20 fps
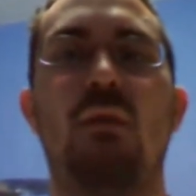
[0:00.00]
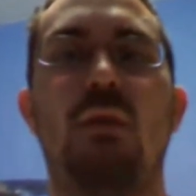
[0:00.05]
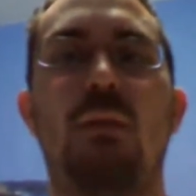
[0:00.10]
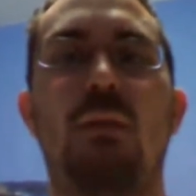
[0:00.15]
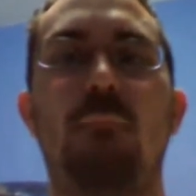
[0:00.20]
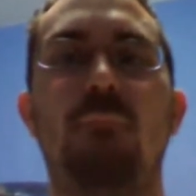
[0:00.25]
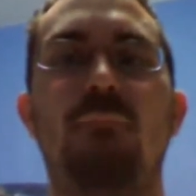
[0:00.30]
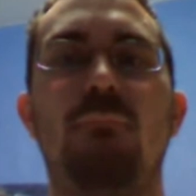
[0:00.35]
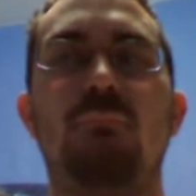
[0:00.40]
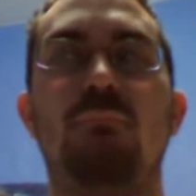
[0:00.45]

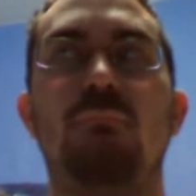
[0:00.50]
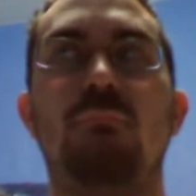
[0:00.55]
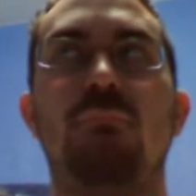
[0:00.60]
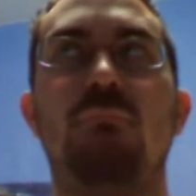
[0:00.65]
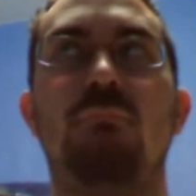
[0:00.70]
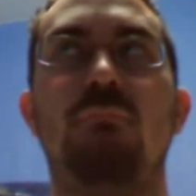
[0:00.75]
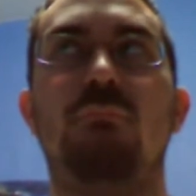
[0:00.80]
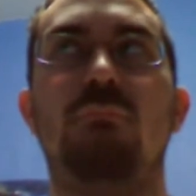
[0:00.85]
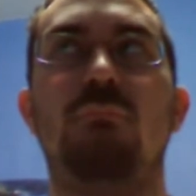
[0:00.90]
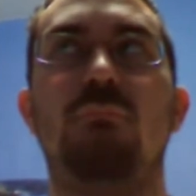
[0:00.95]
I'm
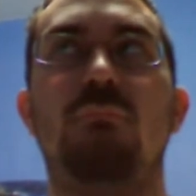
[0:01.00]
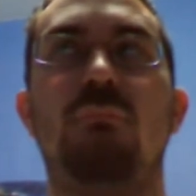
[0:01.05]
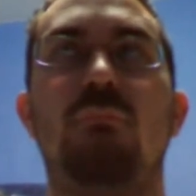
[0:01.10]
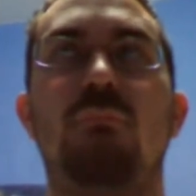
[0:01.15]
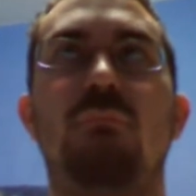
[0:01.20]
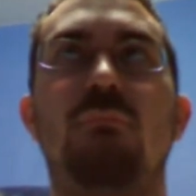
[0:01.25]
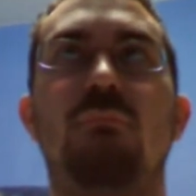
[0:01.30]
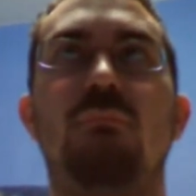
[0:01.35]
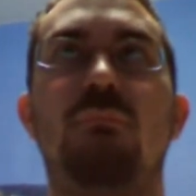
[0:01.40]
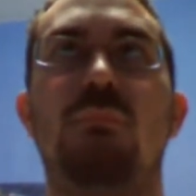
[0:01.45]

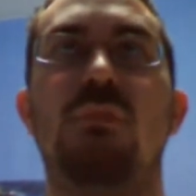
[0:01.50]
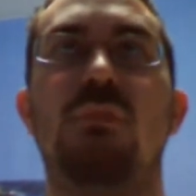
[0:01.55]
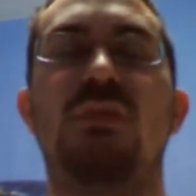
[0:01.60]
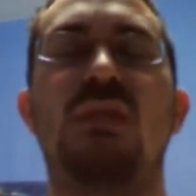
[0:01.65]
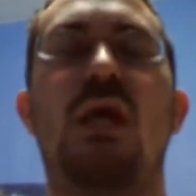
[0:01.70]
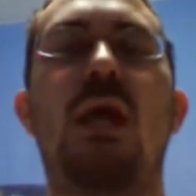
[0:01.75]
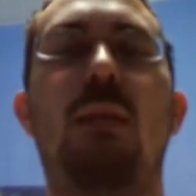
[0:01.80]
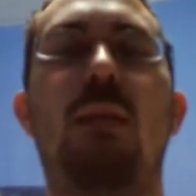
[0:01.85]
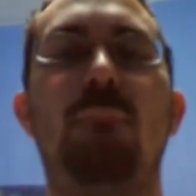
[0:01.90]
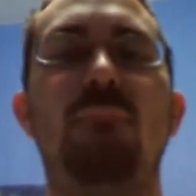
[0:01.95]

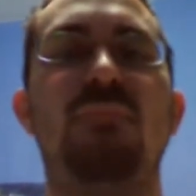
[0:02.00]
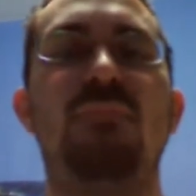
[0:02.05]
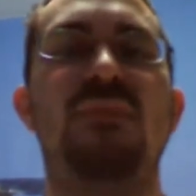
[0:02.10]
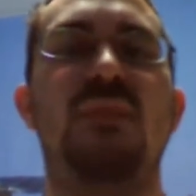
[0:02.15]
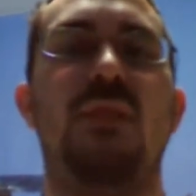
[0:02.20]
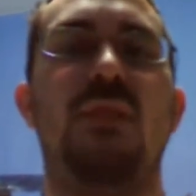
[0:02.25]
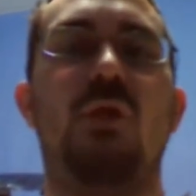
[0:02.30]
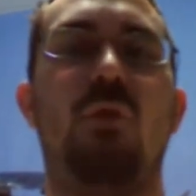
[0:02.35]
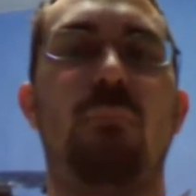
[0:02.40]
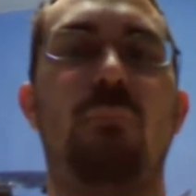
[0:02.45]

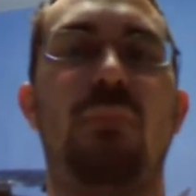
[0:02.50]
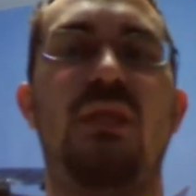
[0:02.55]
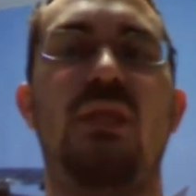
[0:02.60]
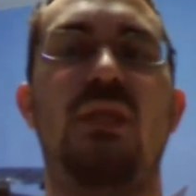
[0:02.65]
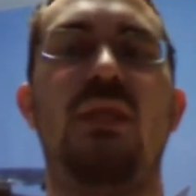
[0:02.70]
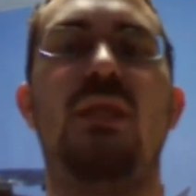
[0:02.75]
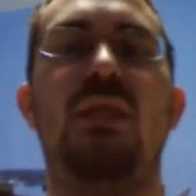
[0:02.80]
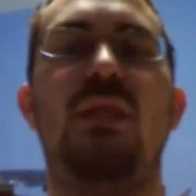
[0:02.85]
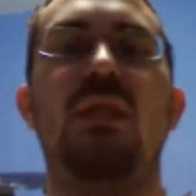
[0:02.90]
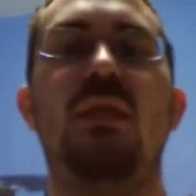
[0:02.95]

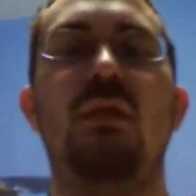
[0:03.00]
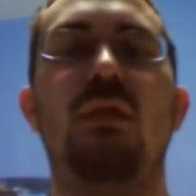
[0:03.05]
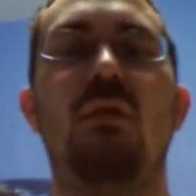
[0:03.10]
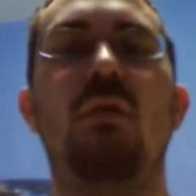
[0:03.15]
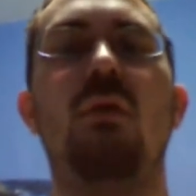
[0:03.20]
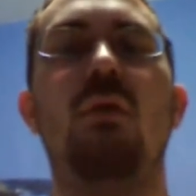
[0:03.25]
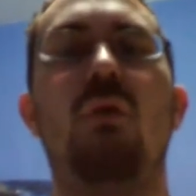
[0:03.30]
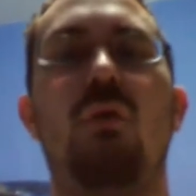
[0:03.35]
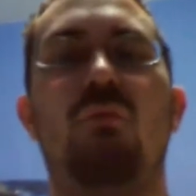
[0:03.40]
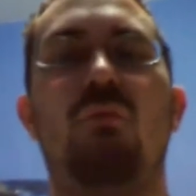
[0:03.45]
ZOP
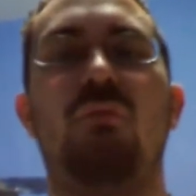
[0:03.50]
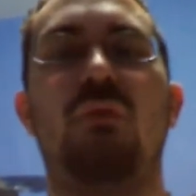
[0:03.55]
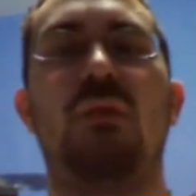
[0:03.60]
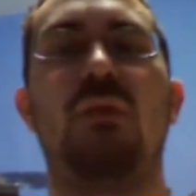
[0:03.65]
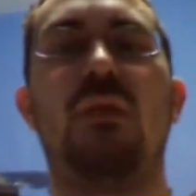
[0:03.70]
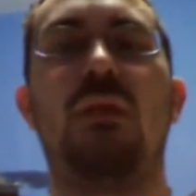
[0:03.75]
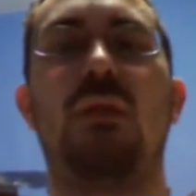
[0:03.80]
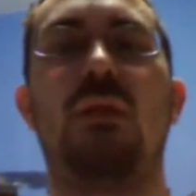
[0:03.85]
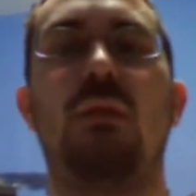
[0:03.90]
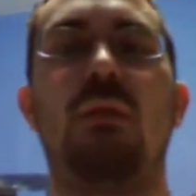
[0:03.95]
over
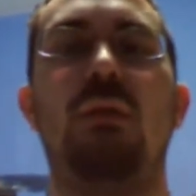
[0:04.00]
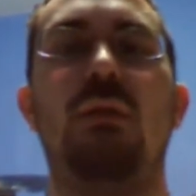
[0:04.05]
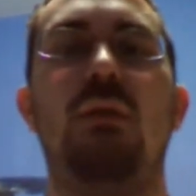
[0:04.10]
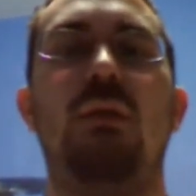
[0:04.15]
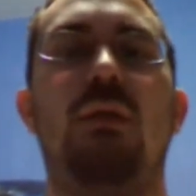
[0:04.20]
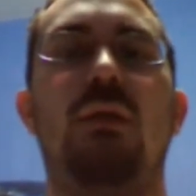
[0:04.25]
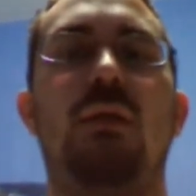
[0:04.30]
there.